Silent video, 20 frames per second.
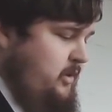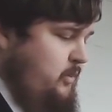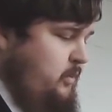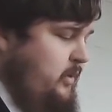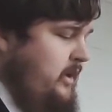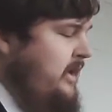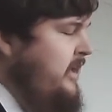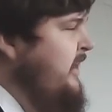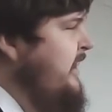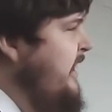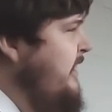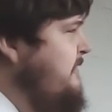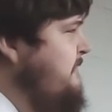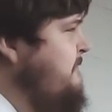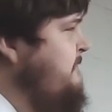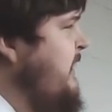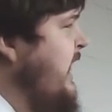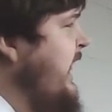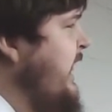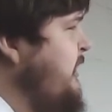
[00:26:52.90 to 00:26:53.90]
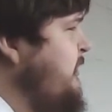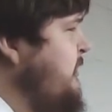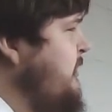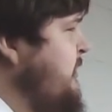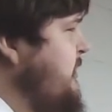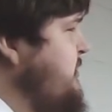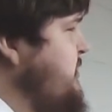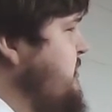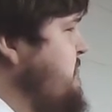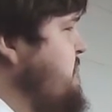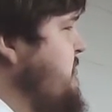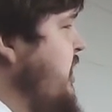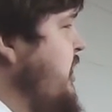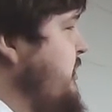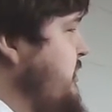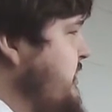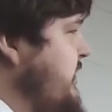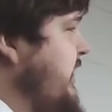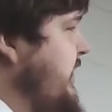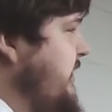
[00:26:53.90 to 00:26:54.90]
Will a viral
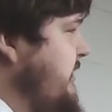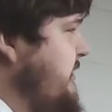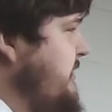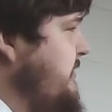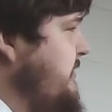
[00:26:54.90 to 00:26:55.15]
pneumonia